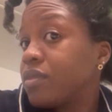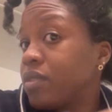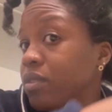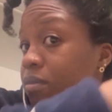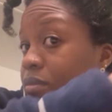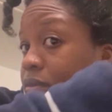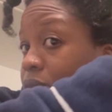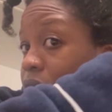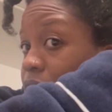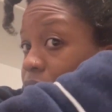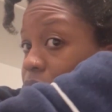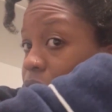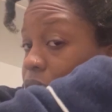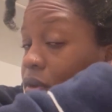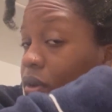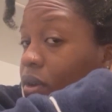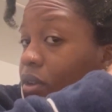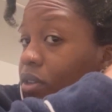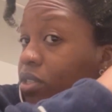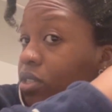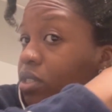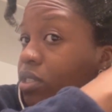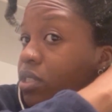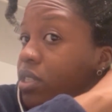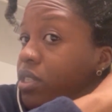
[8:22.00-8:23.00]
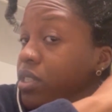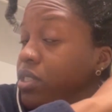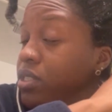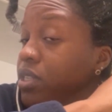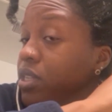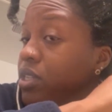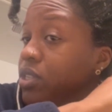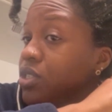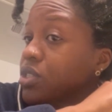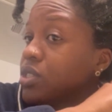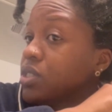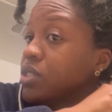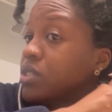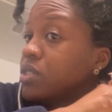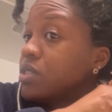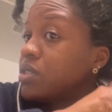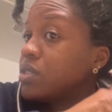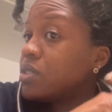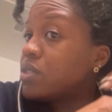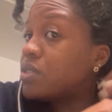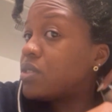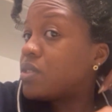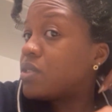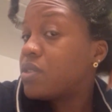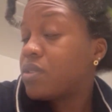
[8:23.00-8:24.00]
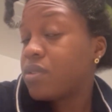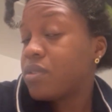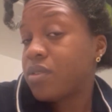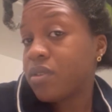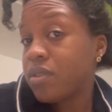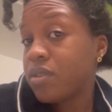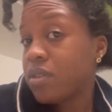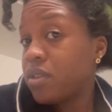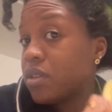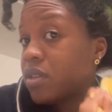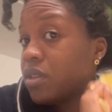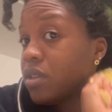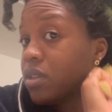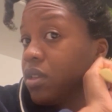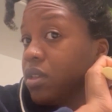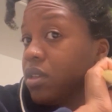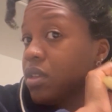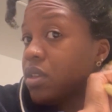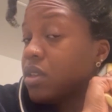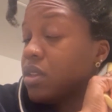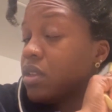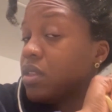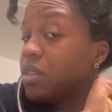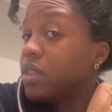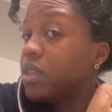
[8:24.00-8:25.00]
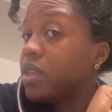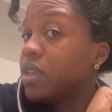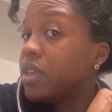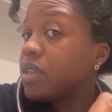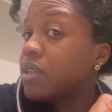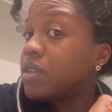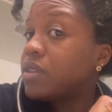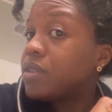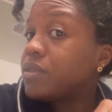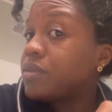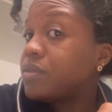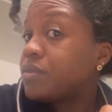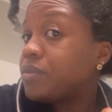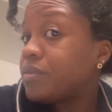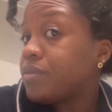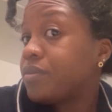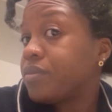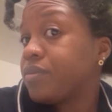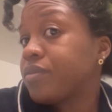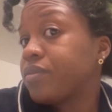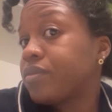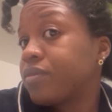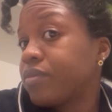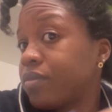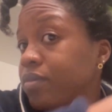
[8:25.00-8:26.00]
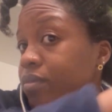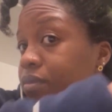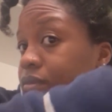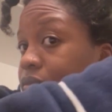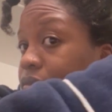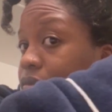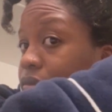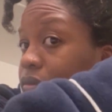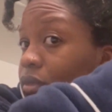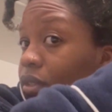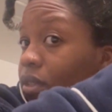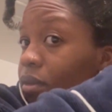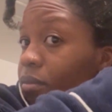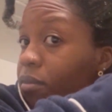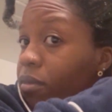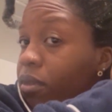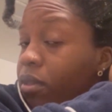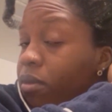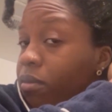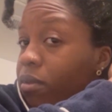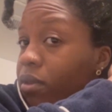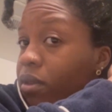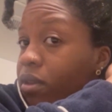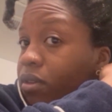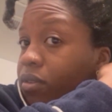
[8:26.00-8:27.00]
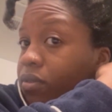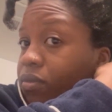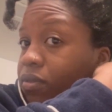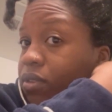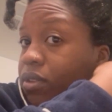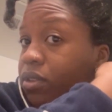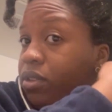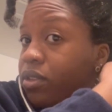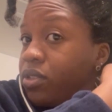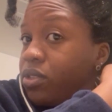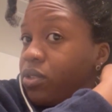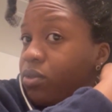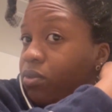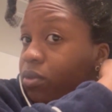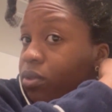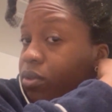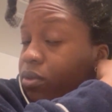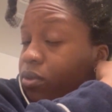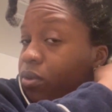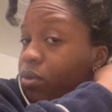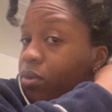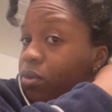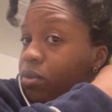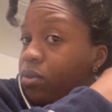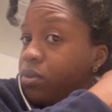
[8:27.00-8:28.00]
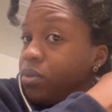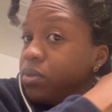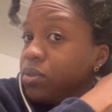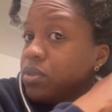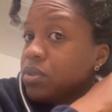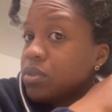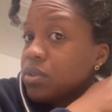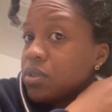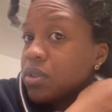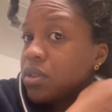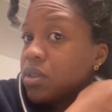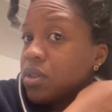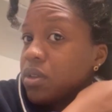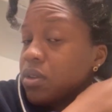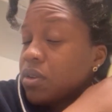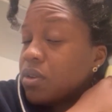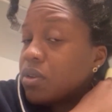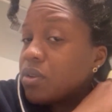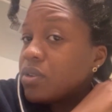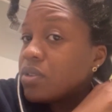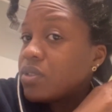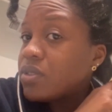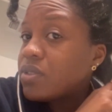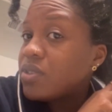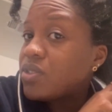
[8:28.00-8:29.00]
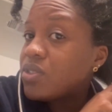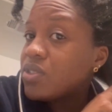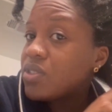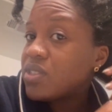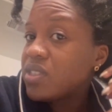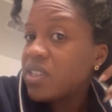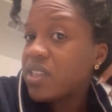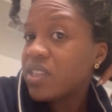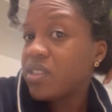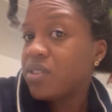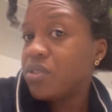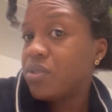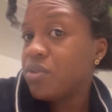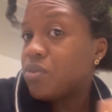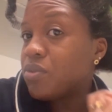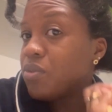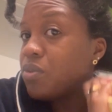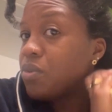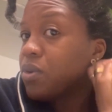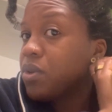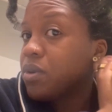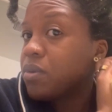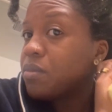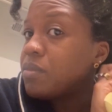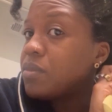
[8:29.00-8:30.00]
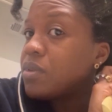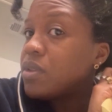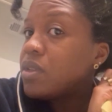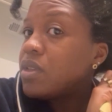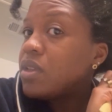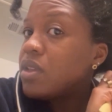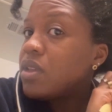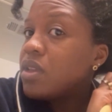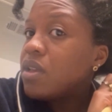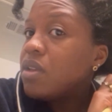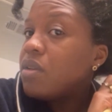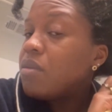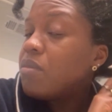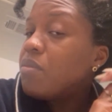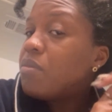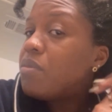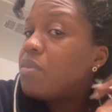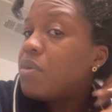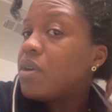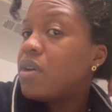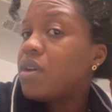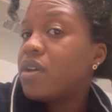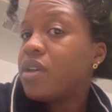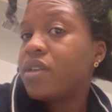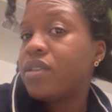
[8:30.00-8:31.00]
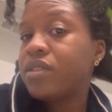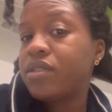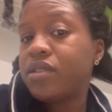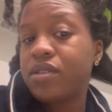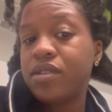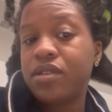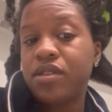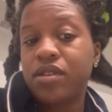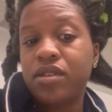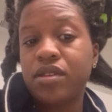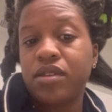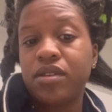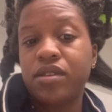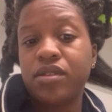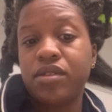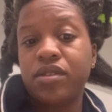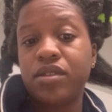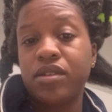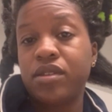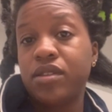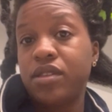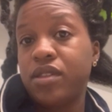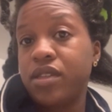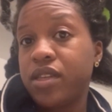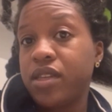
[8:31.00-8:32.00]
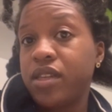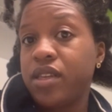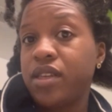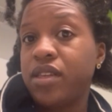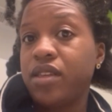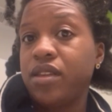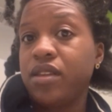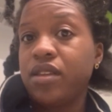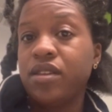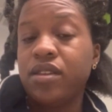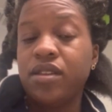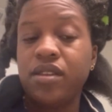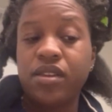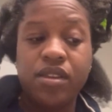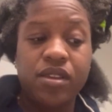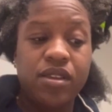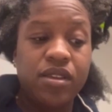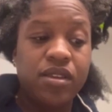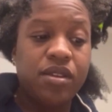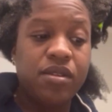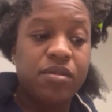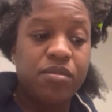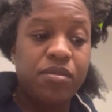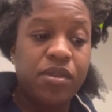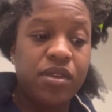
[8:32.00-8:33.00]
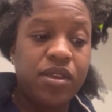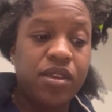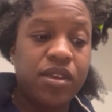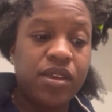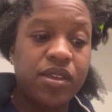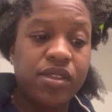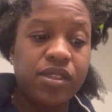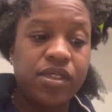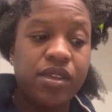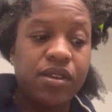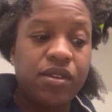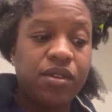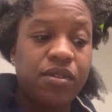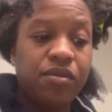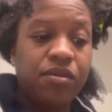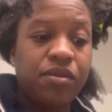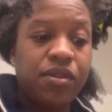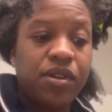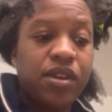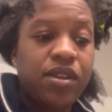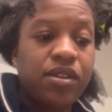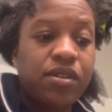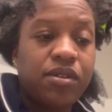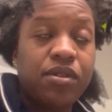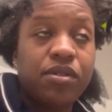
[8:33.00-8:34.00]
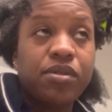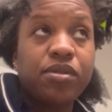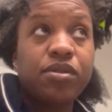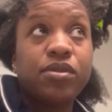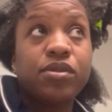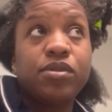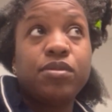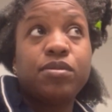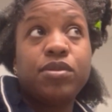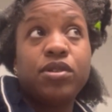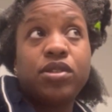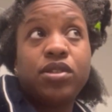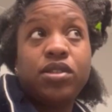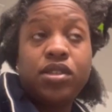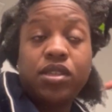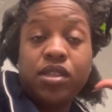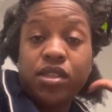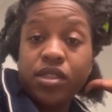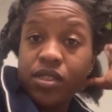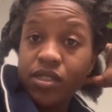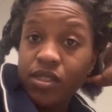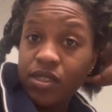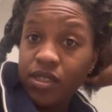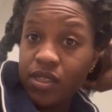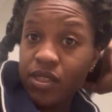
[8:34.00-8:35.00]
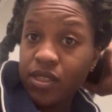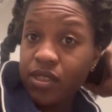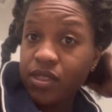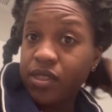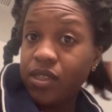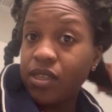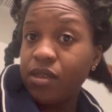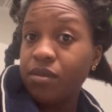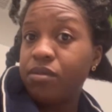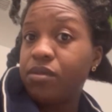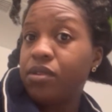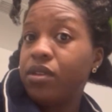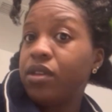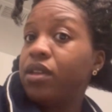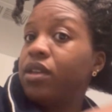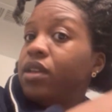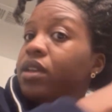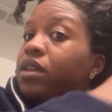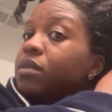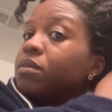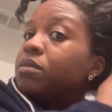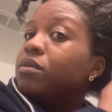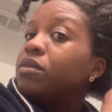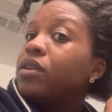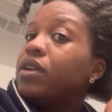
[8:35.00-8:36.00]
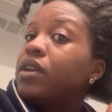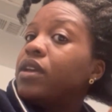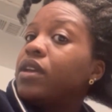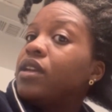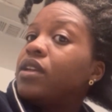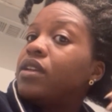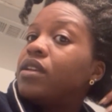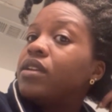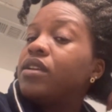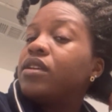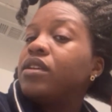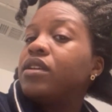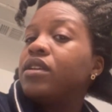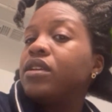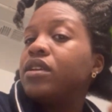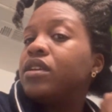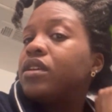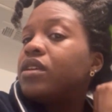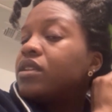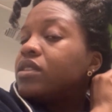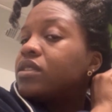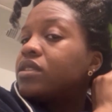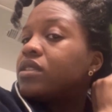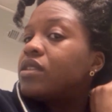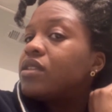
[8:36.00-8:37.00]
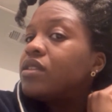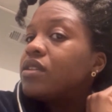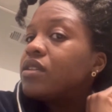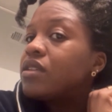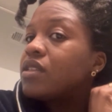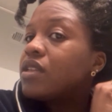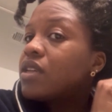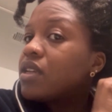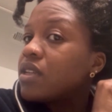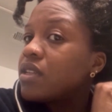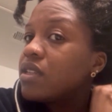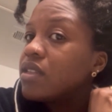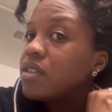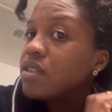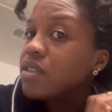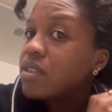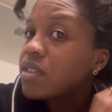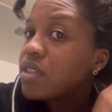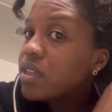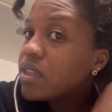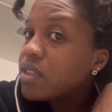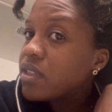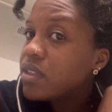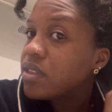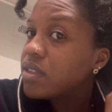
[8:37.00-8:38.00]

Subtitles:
my wash day sessions, like maybe I'll finish with cold or just like lukewarm. But today, because I ran all those machines at the same time, right? See, look at that, look at that.